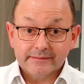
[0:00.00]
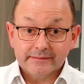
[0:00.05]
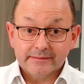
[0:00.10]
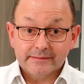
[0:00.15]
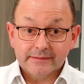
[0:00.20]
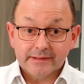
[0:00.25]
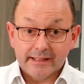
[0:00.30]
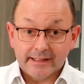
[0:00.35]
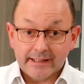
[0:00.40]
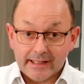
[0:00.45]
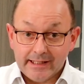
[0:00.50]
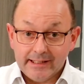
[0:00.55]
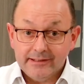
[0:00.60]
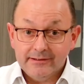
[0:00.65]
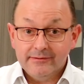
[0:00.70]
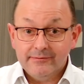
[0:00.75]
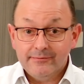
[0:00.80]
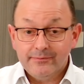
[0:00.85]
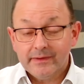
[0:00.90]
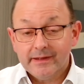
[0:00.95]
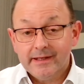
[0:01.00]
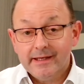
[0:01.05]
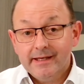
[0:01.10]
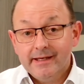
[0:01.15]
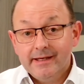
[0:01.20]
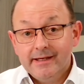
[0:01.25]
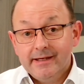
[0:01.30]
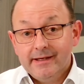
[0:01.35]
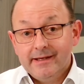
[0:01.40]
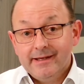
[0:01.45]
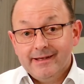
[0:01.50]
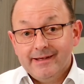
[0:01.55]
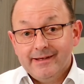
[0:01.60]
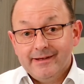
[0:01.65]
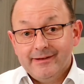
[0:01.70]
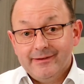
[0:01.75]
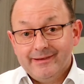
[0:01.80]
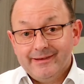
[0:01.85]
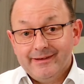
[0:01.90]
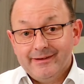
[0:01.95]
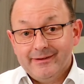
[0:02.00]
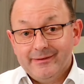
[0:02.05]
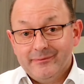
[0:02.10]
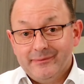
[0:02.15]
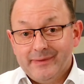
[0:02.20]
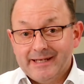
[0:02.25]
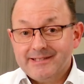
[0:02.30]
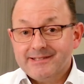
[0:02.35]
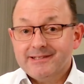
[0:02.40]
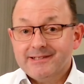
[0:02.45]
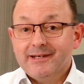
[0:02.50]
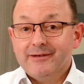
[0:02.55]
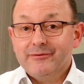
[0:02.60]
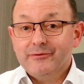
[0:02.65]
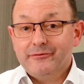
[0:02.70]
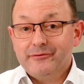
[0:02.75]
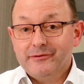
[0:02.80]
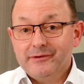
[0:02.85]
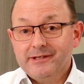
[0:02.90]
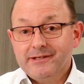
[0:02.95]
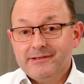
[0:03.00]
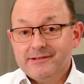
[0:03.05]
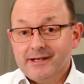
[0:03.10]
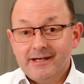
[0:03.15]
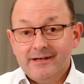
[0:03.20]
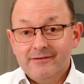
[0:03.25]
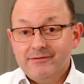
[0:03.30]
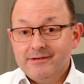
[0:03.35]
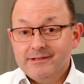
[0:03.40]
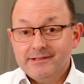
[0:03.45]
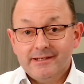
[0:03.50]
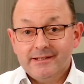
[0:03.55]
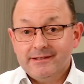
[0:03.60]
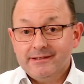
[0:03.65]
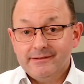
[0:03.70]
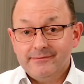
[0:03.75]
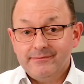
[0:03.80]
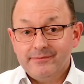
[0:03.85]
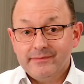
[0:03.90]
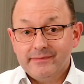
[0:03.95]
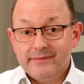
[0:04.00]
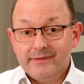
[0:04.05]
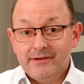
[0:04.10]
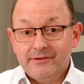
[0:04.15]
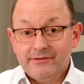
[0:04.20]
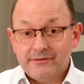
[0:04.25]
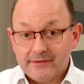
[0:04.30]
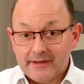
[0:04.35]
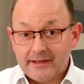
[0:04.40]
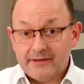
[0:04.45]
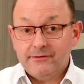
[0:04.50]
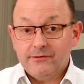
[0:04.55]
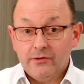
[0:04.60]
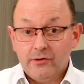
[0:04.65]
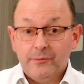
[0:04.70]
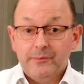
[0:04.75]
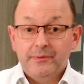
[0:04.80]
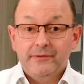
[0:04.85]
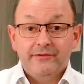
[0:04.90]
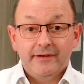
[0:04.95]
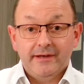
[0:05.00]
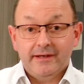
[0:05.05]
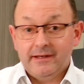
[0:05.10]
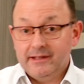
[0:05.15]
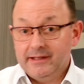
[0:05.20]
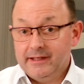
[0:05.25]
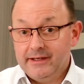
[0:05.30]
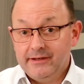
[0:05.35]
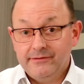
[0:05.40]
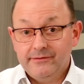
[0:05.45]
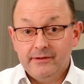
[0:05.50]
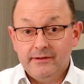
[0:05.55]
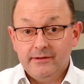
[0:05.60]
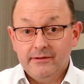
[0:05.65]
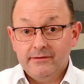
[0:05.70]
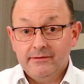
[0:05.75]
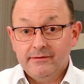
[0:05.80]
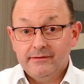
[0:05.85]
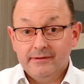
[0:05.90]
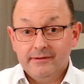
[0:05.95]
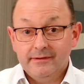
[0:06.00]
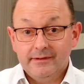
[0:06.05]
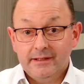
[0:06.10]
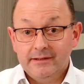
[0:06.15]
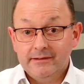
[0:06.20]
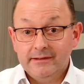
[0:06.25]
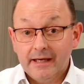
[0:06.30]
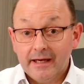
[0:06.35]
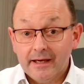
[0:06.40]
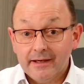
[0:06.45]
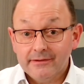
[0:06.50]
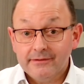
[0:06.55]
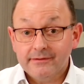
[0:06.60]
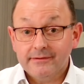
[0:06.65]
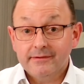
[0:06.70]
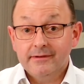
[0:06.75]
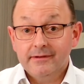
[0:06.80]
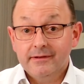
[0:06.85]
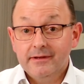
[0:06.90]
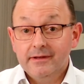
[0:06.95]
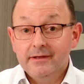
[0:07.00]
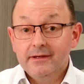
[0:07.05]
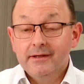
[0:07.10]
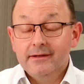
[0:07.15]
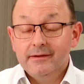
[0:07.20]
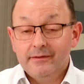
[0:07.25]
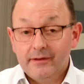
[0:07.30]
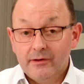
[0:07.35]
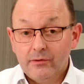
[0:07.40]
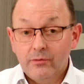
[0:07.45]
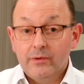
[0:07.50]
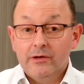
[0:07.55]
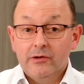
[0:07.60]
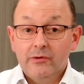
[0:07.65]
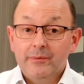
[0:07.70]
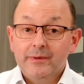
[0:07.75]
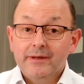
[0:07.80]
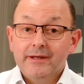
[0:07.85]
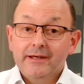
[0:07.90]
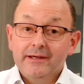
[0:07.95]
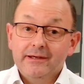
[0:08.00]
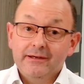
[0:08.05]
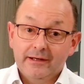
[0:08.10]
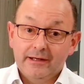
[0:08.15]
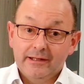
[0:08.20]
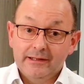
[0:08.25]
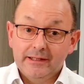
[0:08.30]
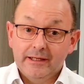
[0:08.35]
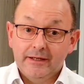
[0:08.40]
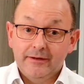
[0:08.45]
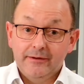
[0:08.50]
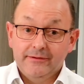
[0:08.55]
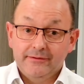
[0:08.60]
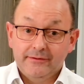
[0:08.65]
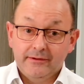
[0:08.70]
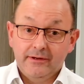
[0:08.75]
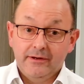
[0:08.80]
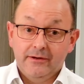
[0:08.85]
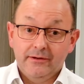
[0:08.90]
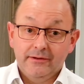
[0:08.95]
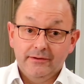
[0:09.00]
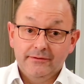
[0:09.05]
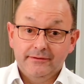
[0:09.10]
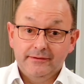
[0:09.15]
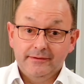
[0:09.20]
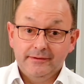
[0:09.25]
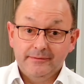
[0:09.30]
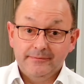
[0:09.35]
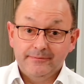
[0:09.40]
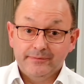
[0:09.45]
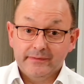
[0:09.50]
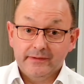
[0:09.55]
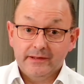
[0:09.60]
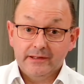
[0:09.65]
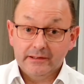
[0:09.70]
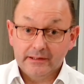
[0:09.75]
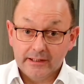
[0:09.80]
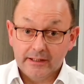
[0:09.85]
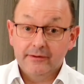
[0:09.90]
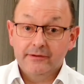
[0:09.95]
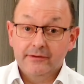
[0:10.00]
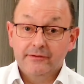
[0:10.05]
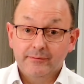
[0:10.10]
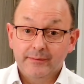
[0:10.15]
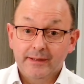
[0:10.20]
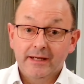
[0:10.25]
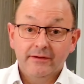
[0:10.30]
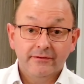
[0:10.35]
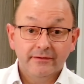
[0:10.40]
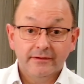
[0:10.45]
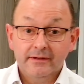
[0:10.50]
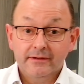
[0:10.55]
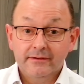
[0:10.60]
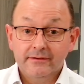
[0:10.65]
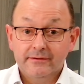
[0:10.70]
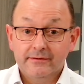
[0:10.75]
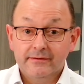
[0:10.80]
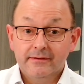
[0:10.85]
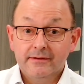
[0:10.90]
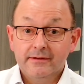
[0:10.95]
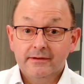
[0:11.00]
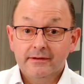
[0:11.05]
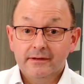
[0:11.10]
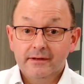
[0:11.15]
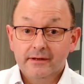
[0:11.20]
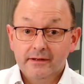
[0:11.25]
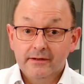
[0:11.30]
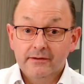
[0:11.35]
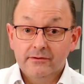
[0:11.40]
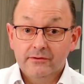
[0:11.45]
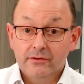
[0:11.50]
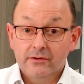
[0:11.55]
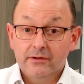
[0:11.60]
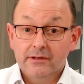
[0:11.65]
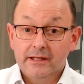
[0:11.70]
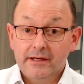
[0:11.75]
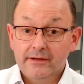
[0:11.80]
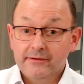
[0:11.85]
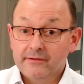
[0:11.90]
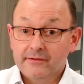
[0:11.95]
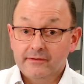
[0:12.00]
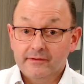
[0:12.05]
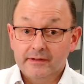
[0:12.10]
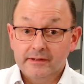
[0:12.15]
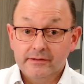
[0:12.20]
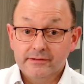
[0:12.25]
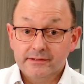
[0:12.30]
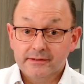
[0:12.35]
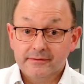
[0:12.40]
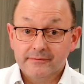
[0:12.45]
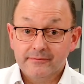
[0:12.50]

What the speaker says: Again, best have a free site visit, assess your particular issues, and yes, there will be a lowest cost, lowest maintenance door closer solution